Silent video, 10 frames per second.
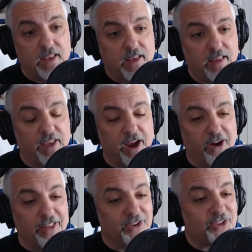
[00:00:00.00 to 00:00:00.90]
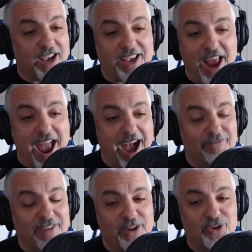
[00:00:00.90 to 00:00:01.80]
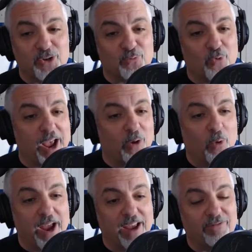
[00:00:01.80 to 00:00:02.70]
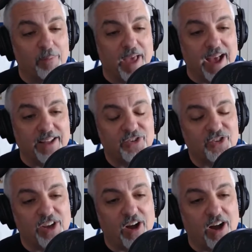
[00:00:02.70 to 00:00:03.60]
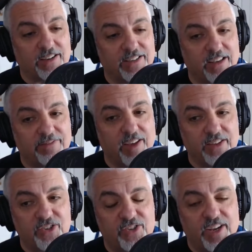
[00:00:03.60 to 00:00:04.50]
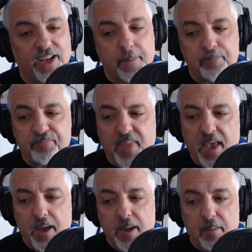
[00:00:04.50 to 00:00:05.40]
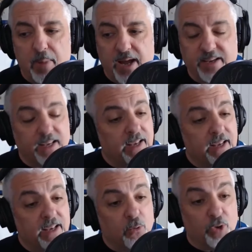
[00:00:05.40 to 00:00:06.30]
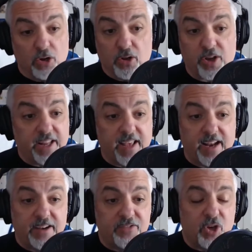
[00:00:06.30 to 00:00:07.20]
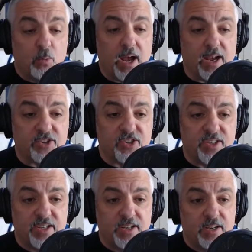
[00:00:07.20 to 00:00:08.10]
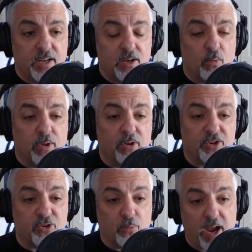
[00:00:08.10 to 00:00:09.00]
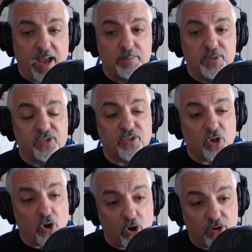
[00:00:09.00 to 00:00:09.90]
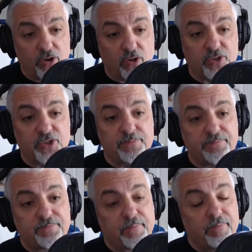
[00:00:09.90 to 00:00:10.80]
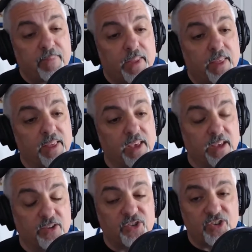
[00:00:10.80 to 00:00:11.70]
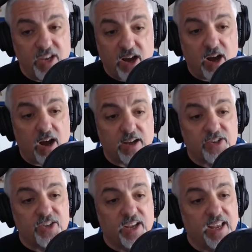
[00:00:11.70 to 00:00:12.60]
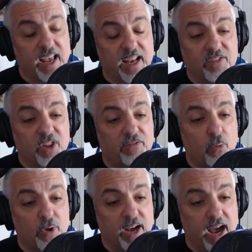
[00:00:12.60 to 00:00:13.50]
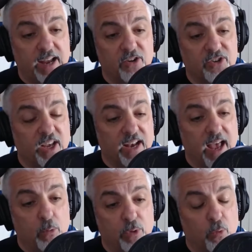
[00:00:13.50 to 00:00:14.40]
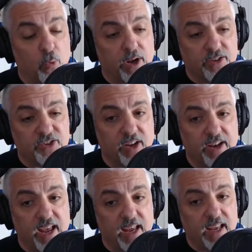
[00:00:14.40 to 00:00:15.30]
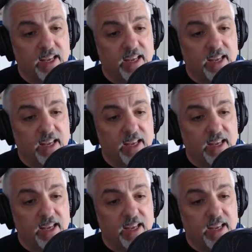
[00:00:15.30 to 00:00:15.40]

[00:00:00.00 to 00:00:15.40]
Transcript: there in the second half and just ran away from that Seahawk defense. But when you're looking at that NFC West, whether it's the Rams, the Cardinals, the Seahawks, and even the 49ers getting out with a win on Sunday,